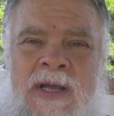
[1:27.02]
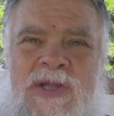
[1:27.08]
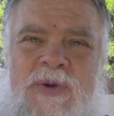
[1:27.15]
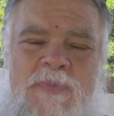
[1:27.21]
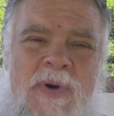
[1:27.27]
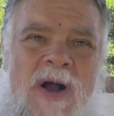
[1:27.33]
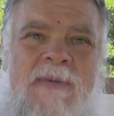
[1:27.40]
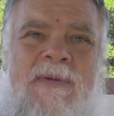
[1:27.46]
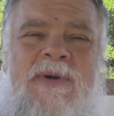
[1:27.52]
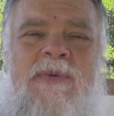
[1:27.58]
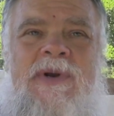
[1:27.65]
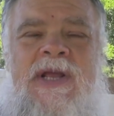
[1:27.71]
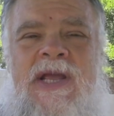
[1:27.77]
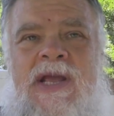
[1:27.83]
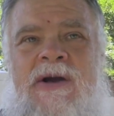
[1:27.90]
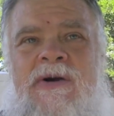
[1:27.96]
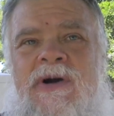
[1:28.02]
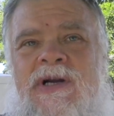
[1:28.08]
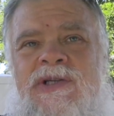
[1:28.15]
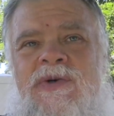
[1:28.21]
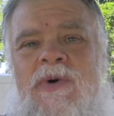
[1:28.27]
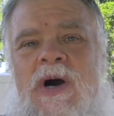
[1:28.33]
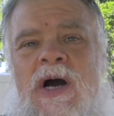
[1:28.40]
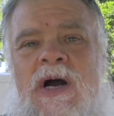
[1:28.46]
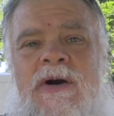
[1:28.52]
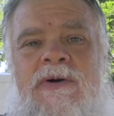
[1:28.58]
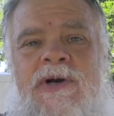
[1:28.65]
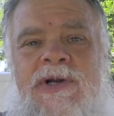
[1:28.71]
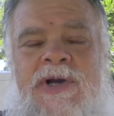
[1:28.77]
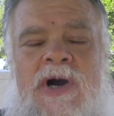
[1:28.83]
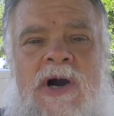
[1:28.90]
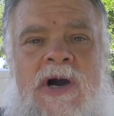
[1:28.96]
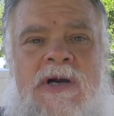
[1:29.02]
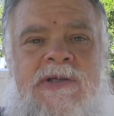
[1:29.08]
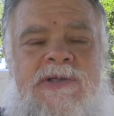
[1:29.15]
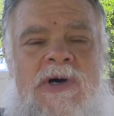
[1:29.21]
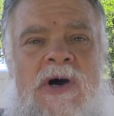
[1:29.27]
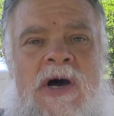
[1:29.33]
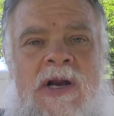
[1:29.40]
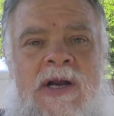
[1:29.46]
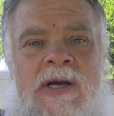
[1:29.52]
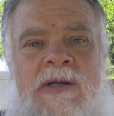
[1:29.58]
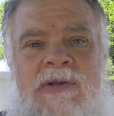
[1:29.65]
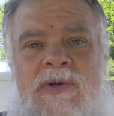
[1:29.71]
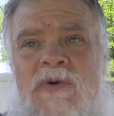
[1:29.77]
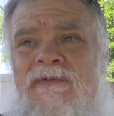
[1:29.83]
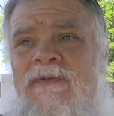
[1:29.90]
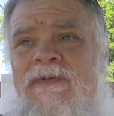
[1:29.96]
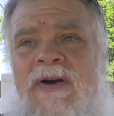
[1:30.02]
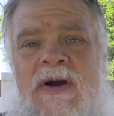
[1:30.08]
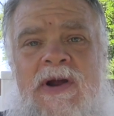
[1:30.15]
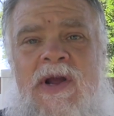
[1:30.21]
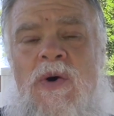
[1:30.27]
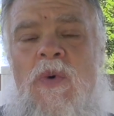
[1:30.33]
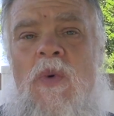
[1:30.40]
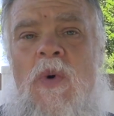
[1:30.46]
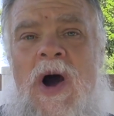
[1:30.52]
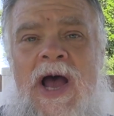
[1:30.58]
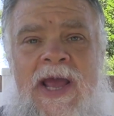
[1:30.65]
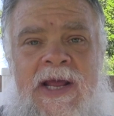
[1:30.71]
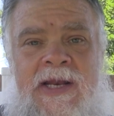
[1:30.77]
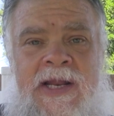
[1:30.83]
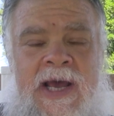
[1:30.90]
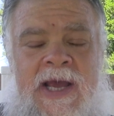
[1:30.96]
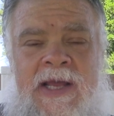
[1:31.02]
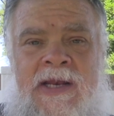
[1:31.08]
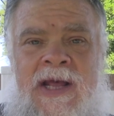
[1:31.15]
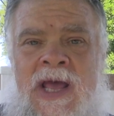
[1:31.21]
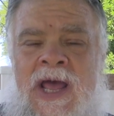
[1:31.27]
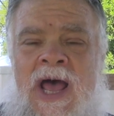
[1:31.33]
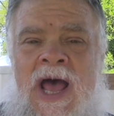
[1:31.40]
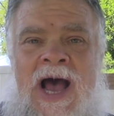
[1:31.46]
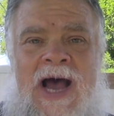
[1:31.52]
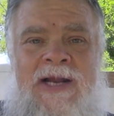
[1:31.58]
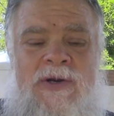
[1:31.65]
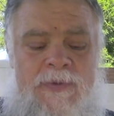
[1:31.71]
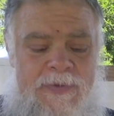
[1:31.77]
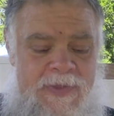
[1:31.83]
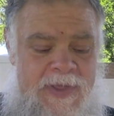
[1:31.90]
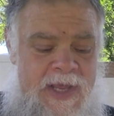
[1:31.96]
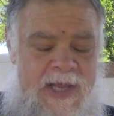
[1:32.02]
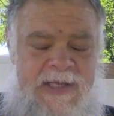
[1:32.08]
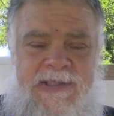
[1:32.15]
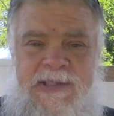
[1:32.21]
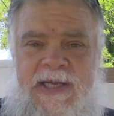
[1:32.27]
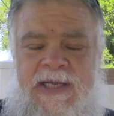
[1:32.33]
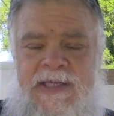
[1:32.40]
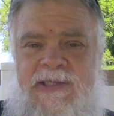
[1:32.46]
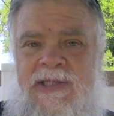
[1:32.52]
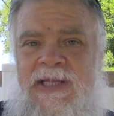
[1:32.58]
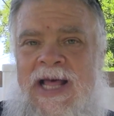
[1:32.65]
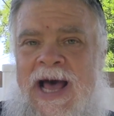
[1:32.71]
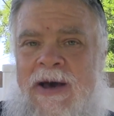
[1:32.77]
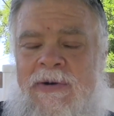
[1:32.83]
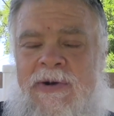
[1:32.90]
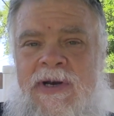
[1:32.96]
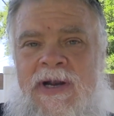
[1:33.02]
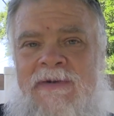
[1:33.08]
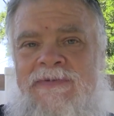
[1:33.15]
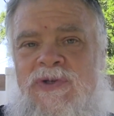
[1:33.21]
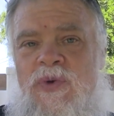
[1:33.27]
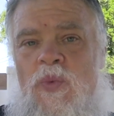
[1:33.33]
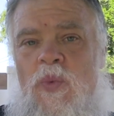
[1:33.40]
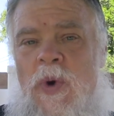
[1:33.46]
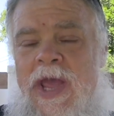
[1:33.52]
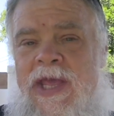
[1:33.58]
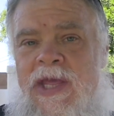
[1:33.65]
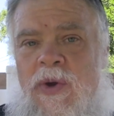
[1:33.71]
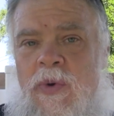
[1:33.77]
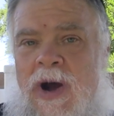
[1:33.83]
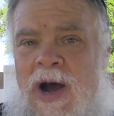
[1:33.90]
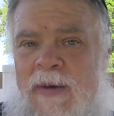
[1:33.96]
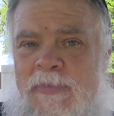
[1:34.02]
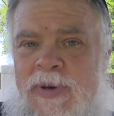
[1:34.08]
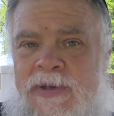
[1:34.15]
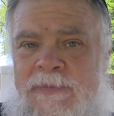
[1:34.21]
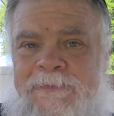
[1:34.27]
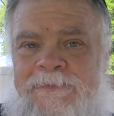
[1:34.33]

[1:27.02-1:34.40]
You probably would hear it to 100 yards on a very quiet night. I don't think it's loud enough to wake you up.